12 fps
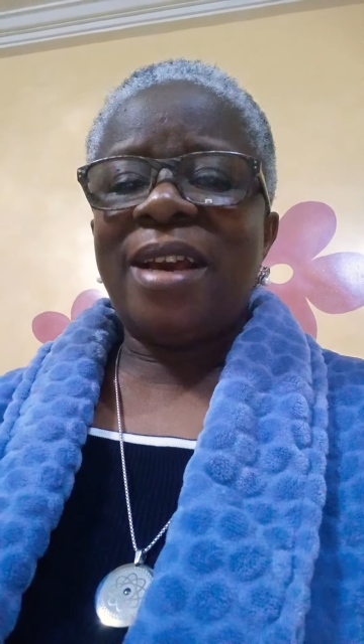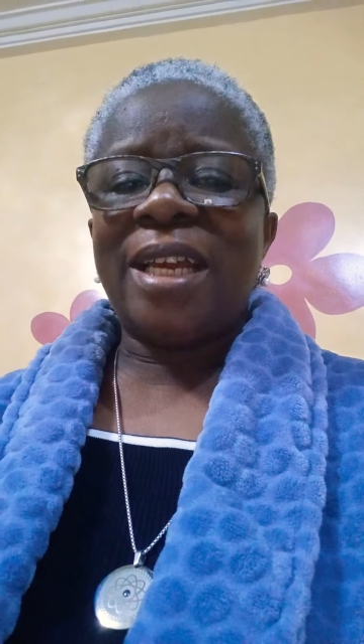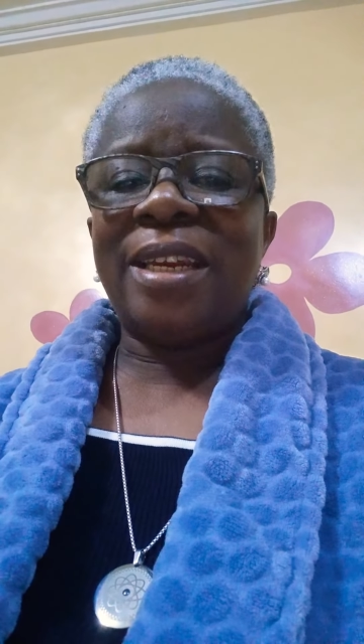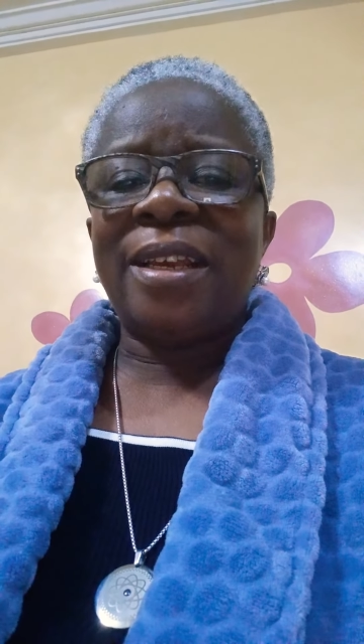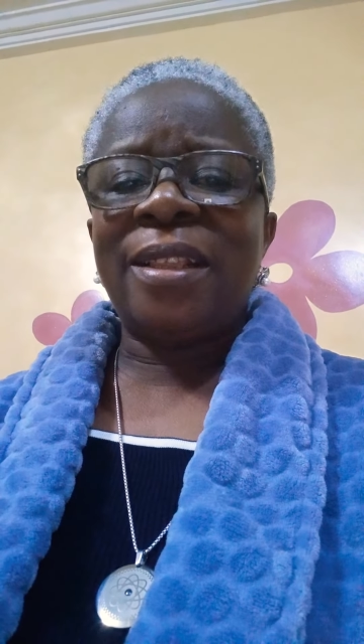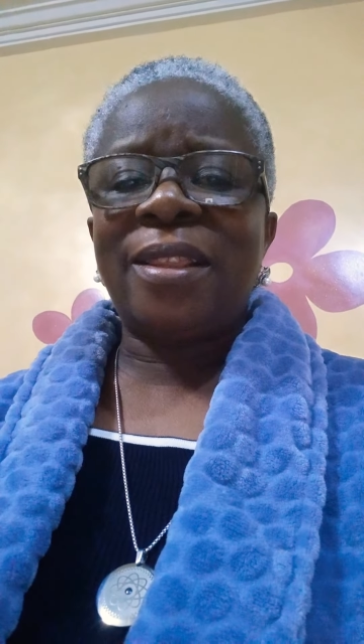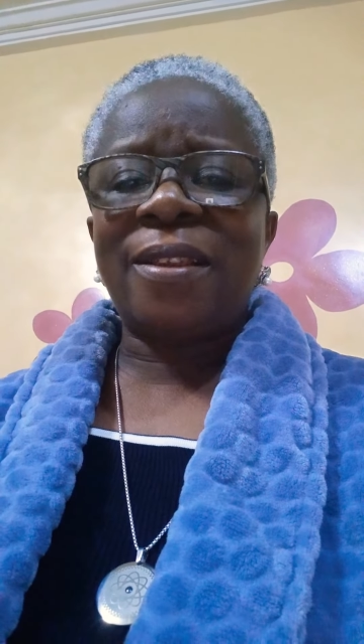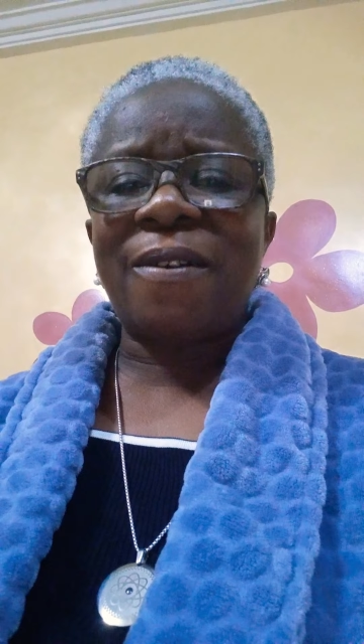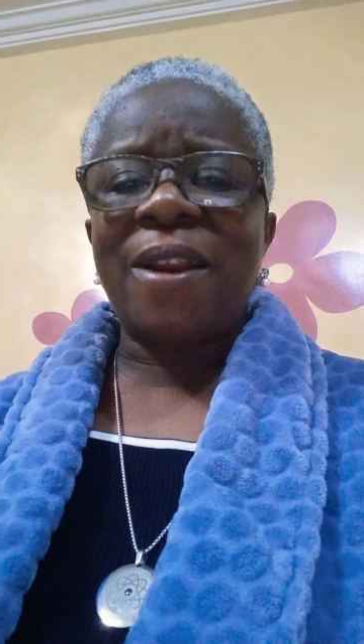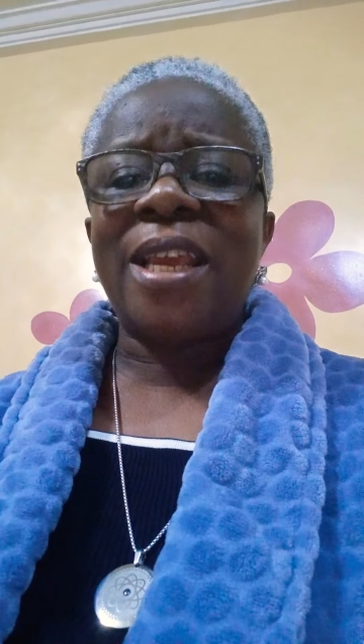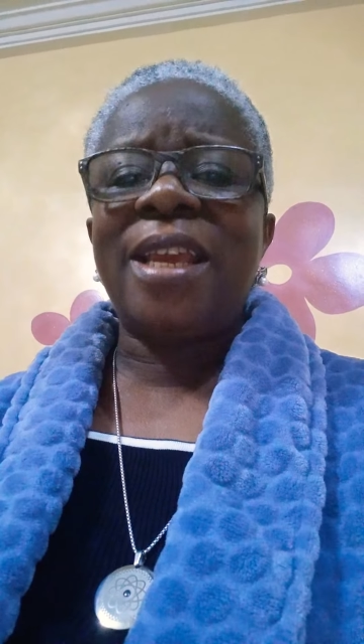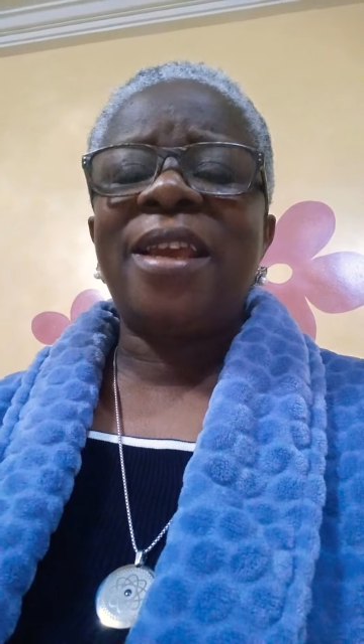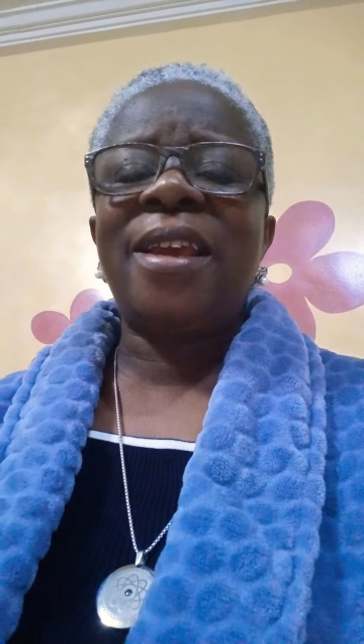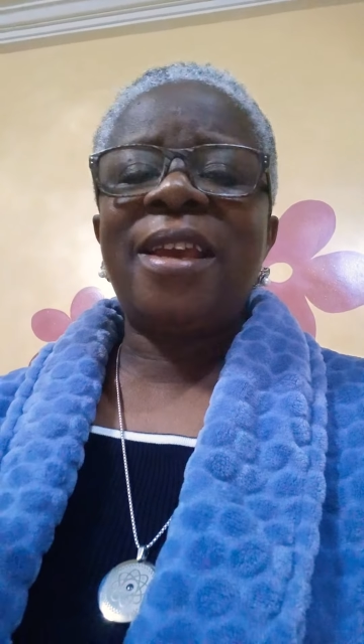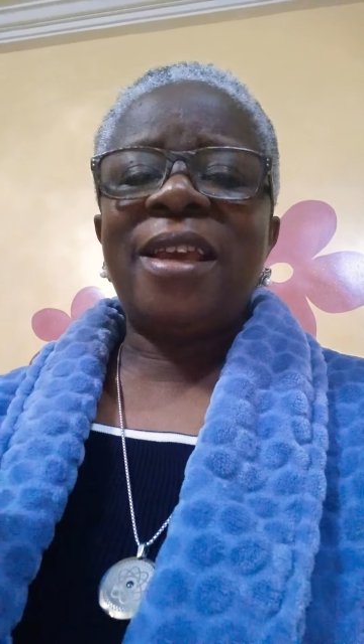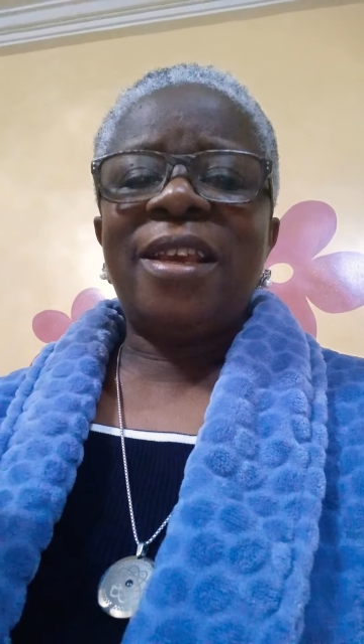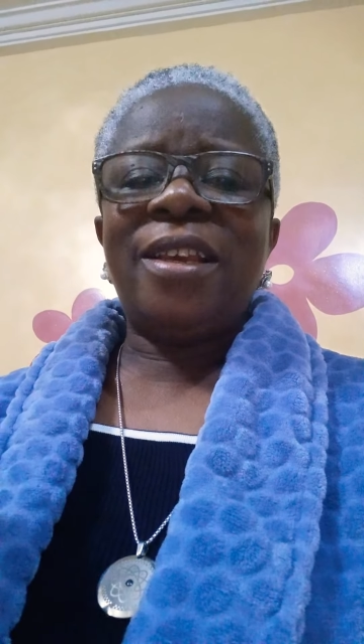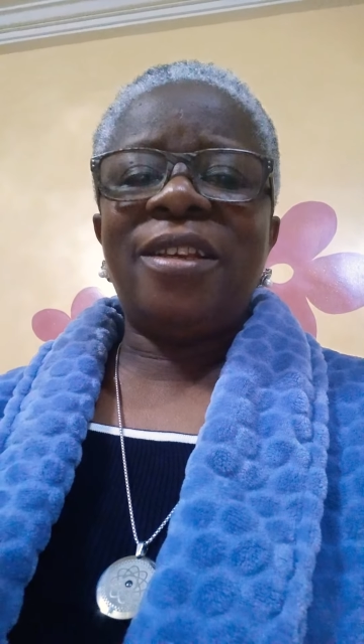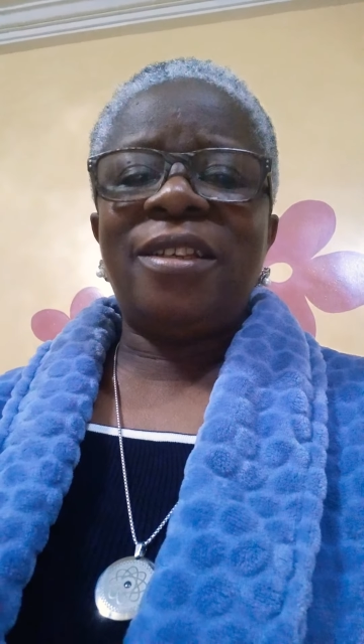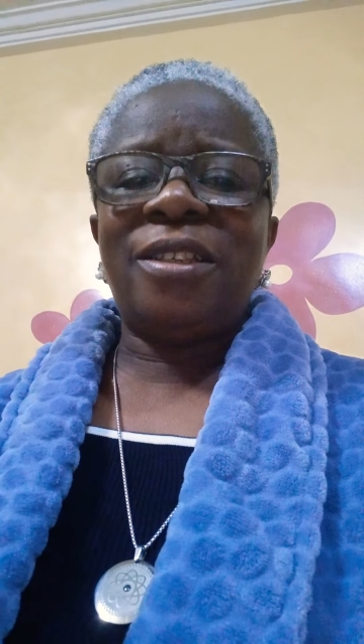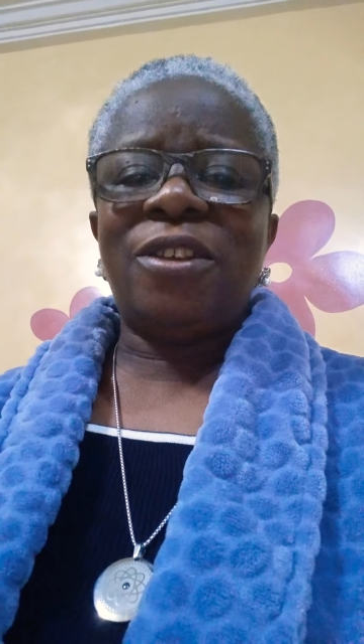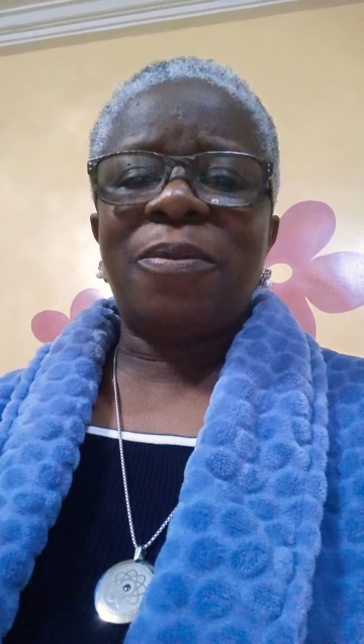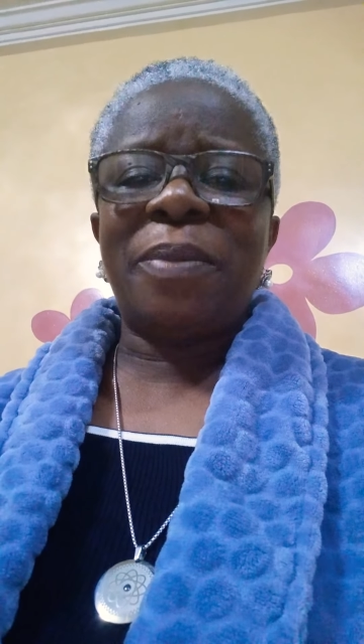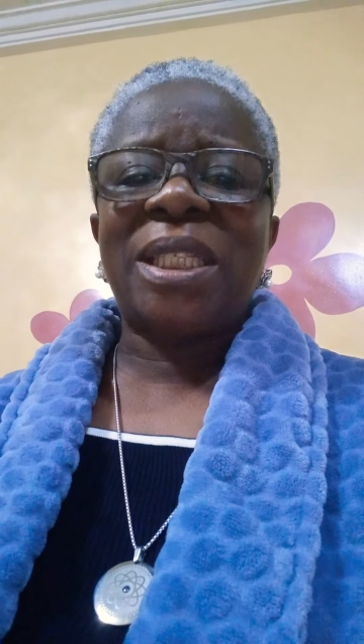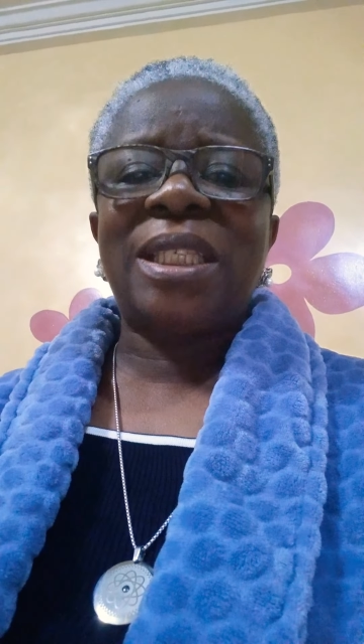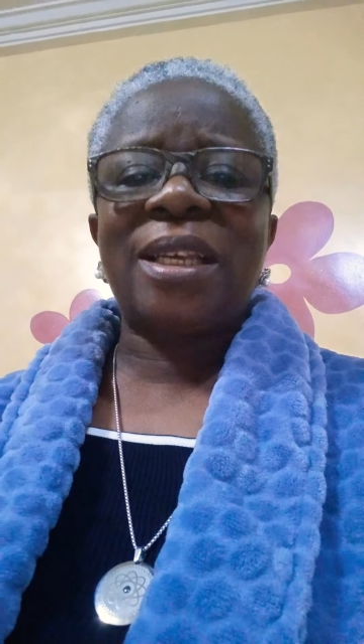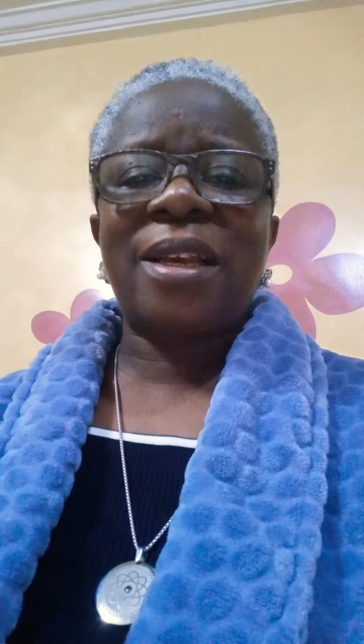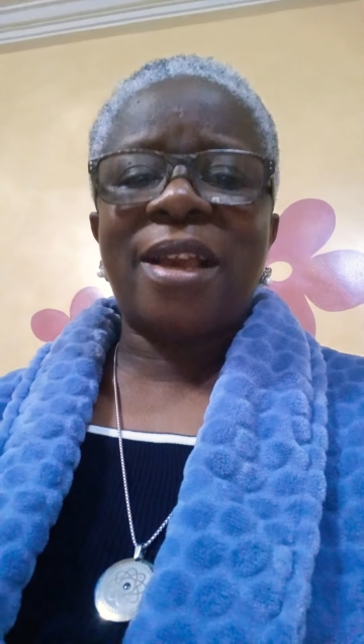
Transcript: and then three idiomatic